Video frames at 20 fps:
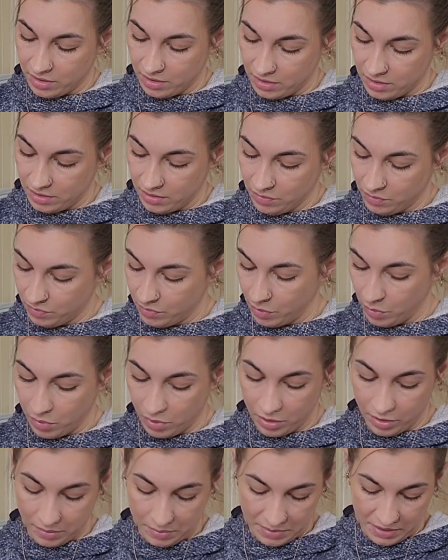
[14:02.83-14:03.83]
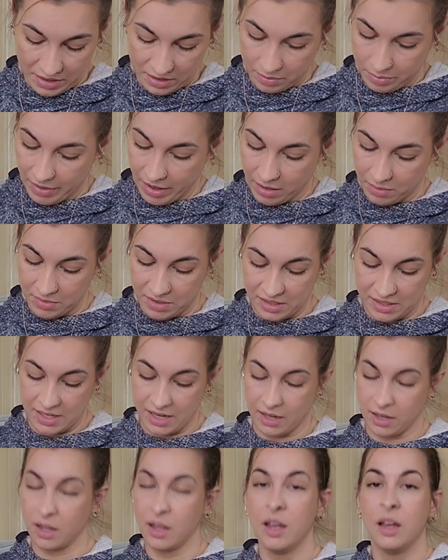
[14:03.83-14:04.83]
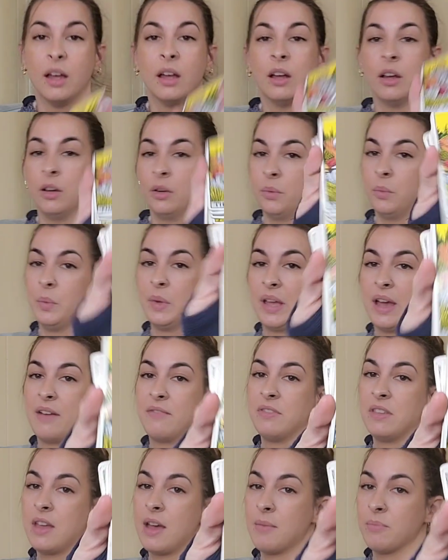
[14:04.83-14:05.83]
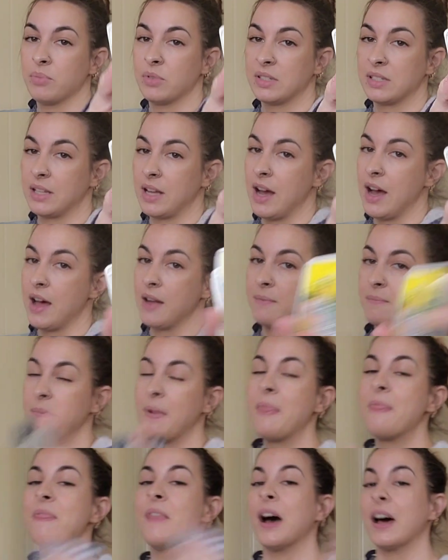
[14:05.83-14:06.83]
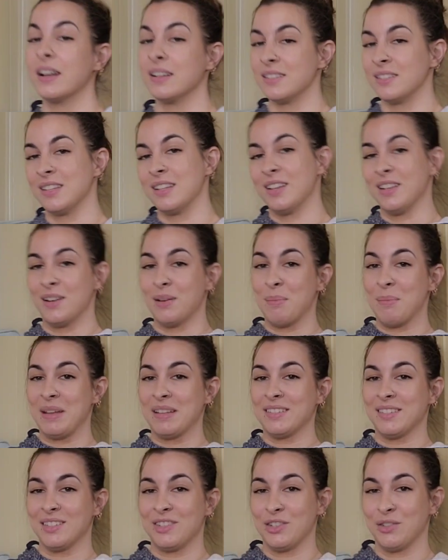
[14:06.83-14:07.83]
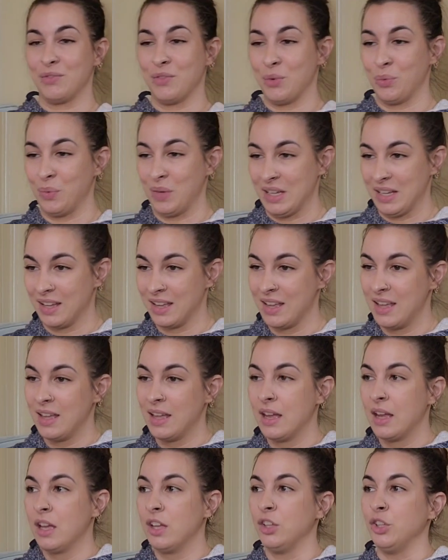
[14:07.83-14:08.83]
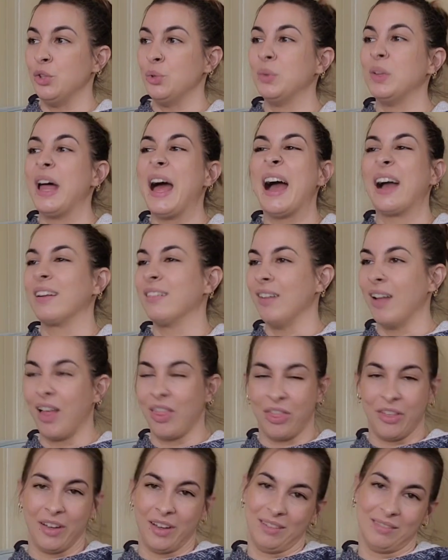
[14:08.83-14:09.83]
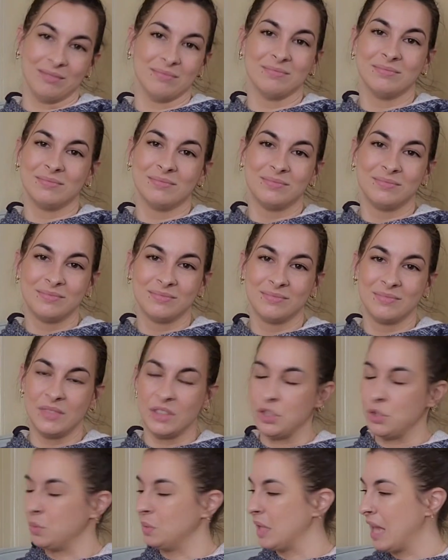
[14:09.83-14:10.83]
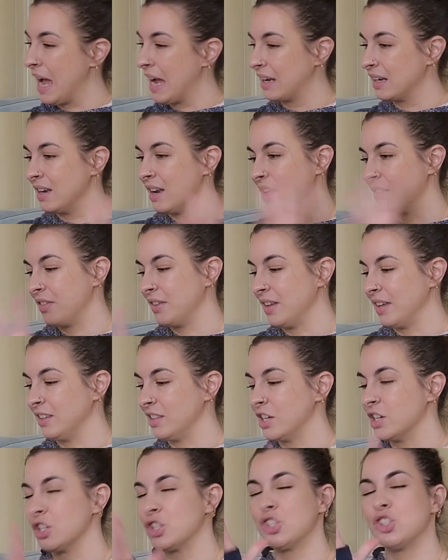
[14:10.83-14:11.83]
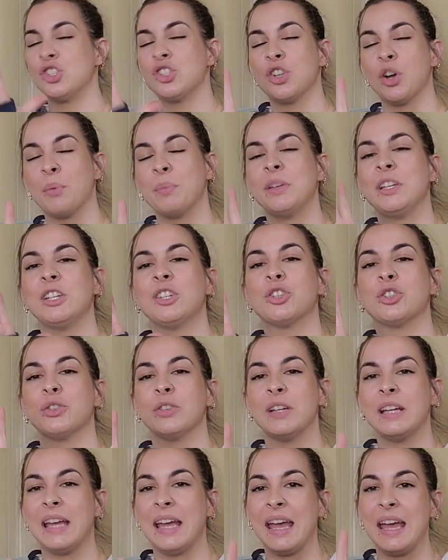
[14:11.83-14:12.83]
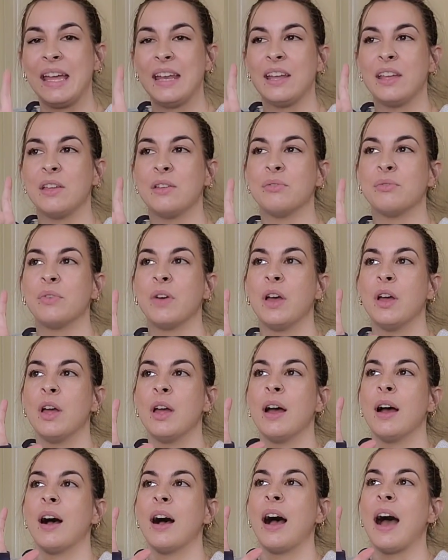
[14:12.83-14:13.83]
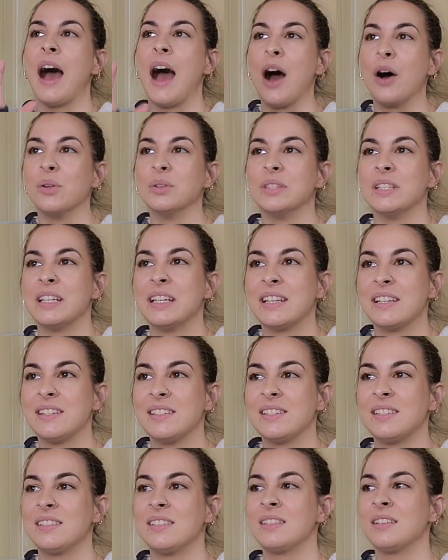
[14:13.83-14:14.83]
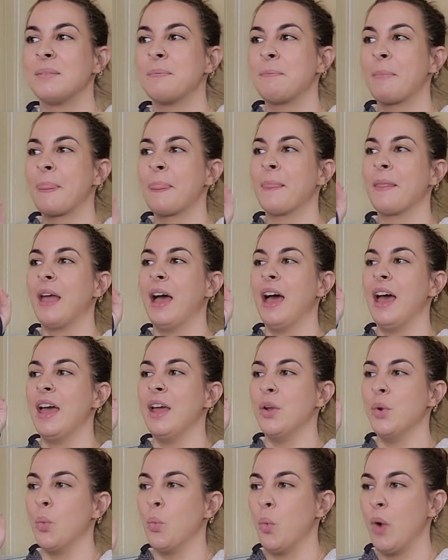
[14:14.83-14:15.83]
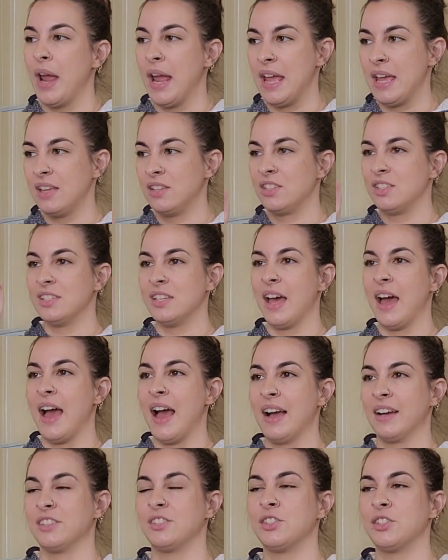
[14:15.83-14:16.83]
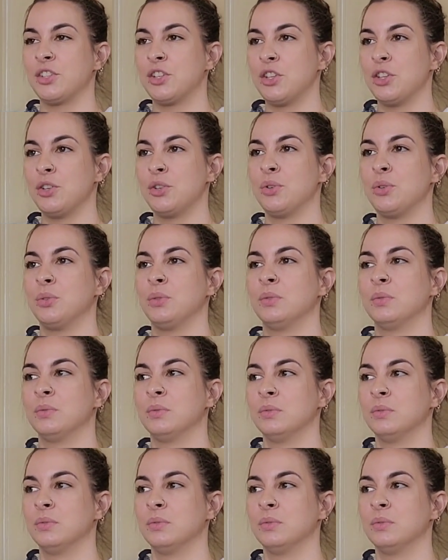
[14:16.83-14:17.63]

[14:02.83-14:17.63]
the world, but at the bottom of the deck, we have the Empress card. That is the hidden message of the week. You lack nothing. You lack nothing. There are so many creative outlets and ways to execute